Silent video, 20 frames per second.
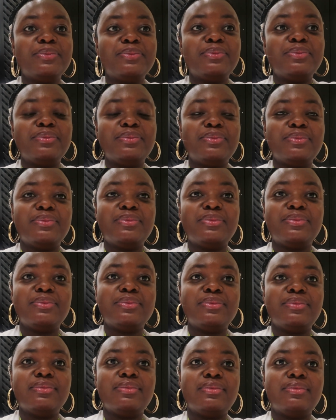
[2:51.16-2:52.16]
more than 10
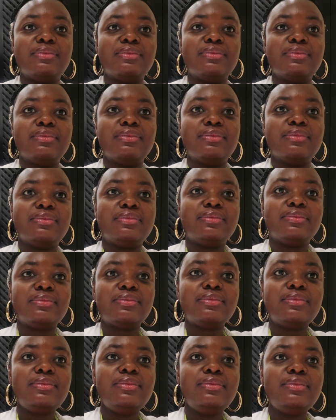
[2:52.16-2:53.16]
hours in the
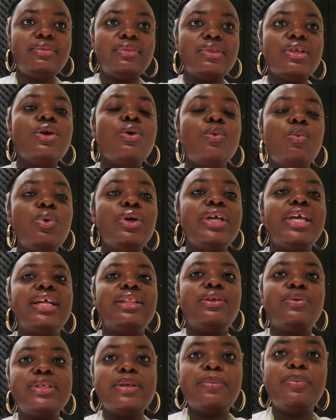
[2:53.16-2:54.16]
delay but yeah
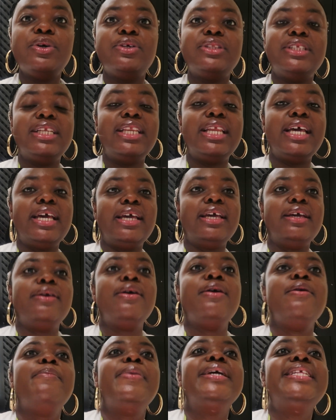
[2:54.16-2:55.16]
there was a bit of delay
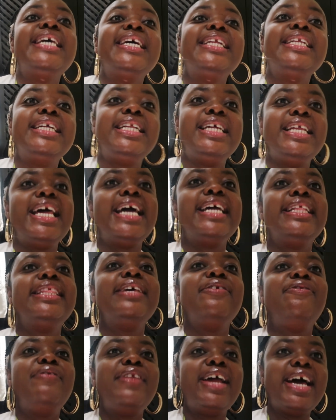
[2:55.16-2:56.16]
but technically like
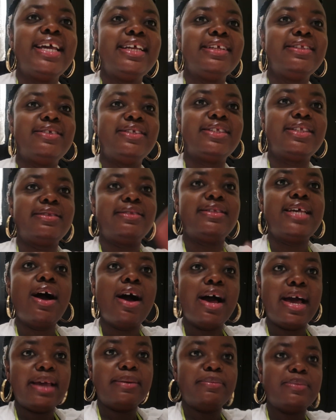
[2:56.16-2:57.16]
the flight
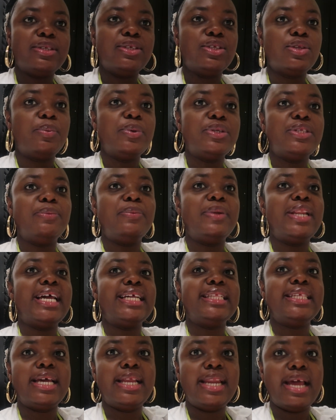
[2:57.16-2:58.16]
times is supposed to be
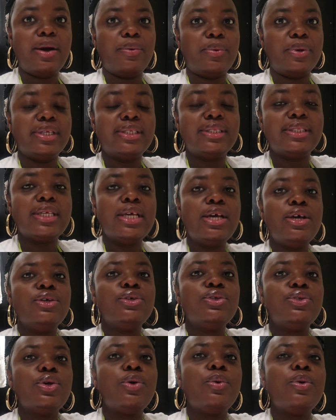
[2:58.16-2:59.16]
like 10 hours
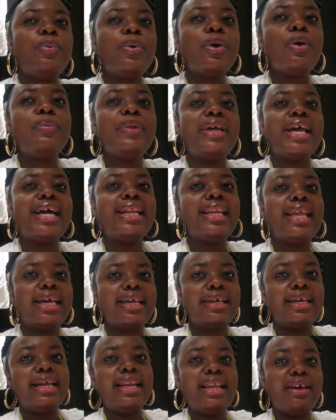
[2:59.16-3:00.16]
yeah. so we probably had
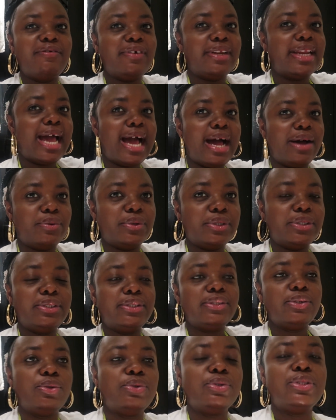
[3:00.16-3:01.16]
like 11
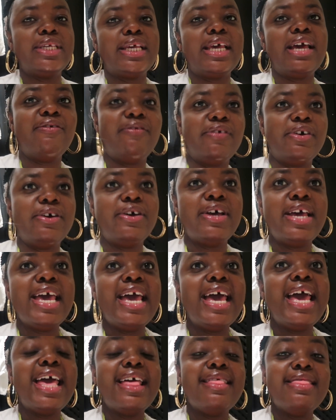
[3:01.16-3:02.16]
hours altogether
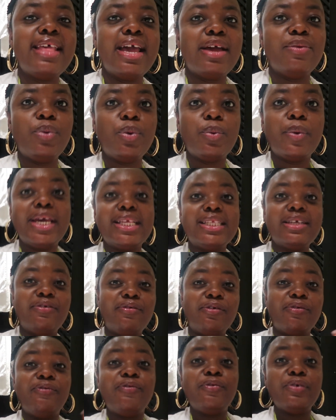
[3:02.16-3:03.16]
and then we waited
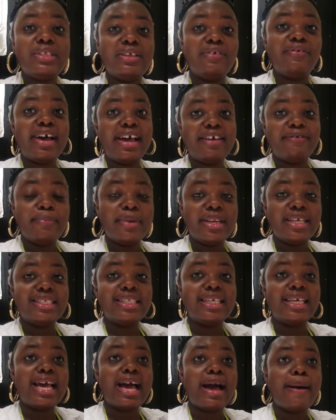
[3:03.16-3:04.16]
for 45 minutes
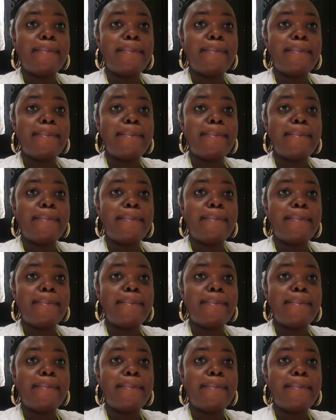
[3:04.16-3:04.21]
to get